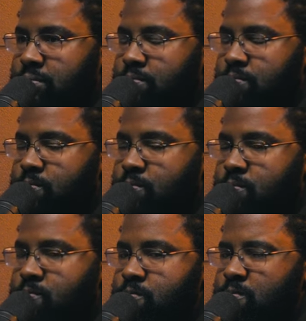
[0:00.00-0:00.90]
Yeah.
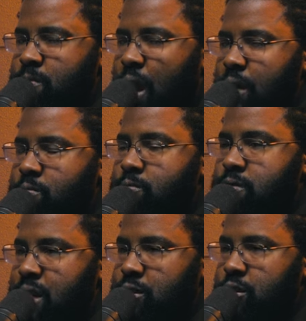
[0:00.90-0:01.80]
I don't
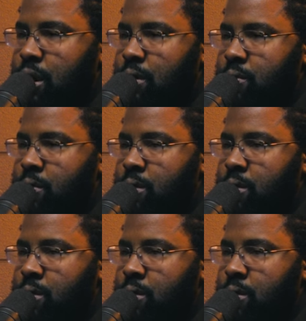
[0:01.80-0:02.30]
think so.